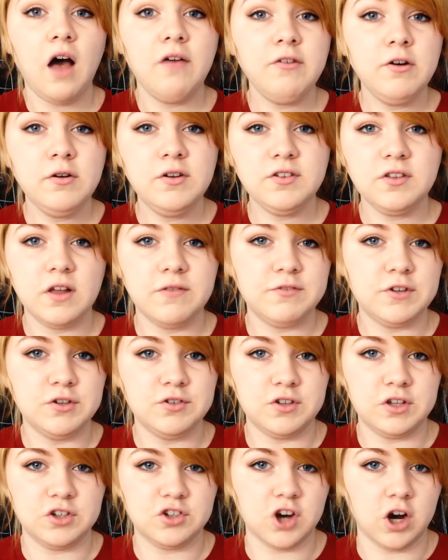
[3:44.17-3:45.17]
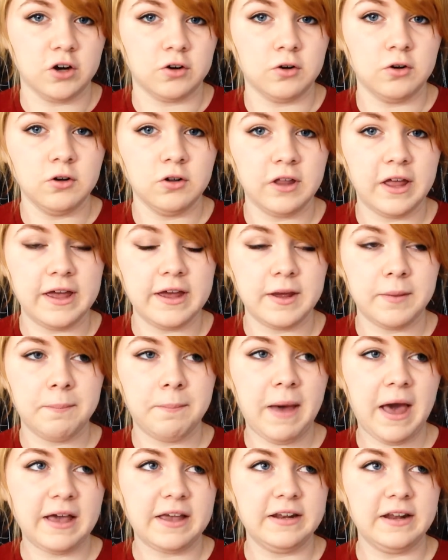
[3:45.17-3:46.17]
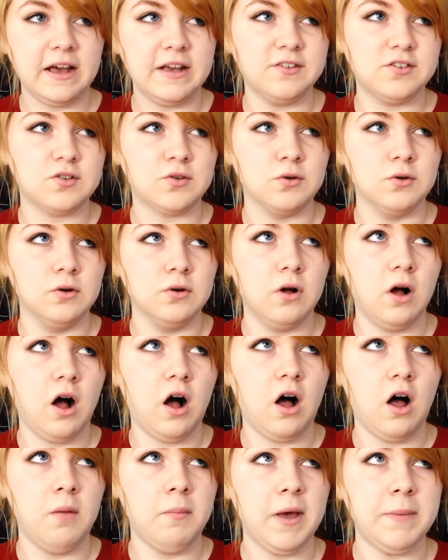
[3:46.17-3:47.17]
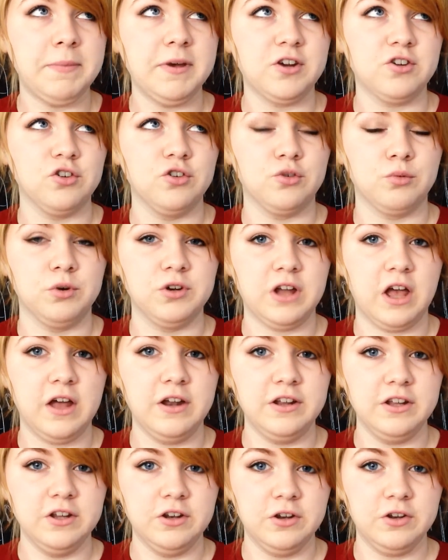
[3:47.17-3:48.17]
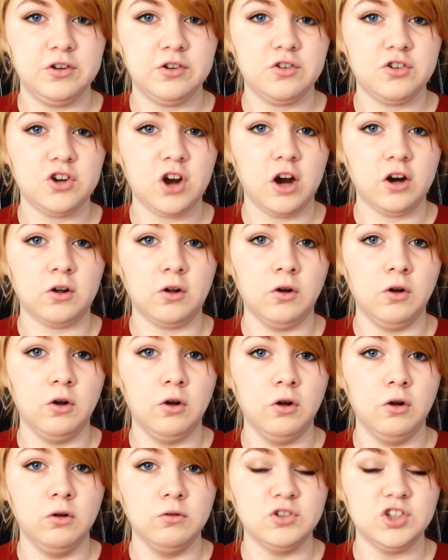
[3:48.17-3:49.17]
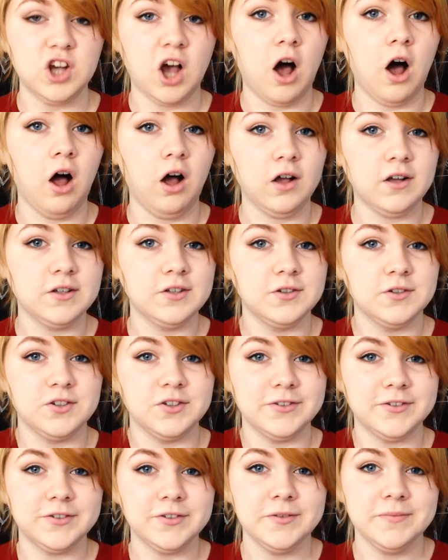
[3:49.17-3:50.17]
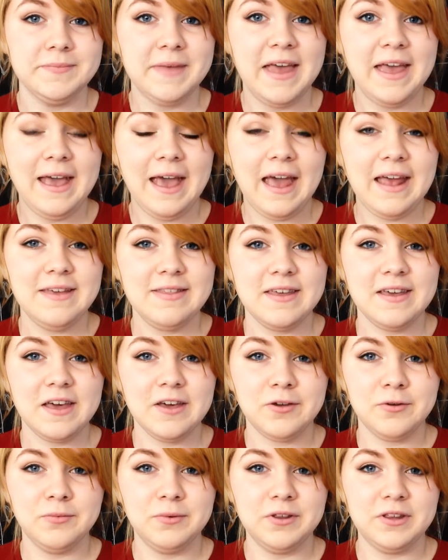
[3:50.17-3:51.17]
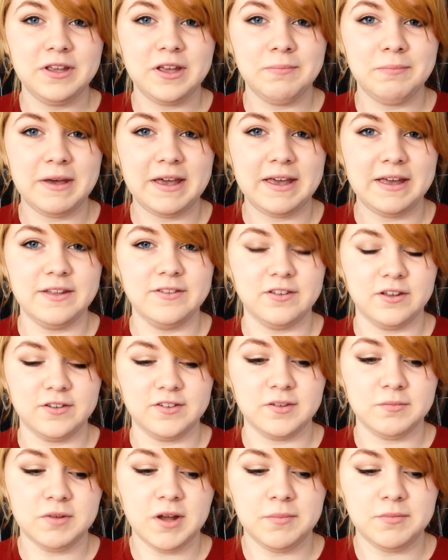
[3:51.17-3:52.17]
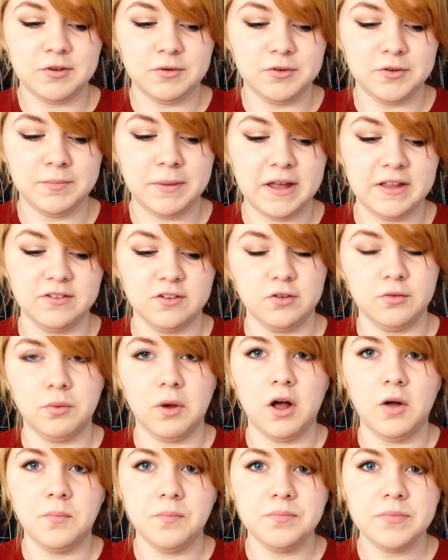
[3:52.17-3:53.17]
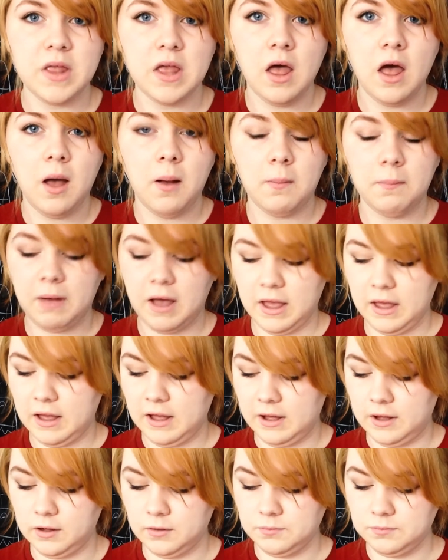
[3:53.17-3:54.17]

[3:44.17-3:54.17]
I've always loved using charcoal. Like back in high school, all my pictures were done in charcoal, chalk, just anything I could really get my hands on. Sometimes it was pens as well. But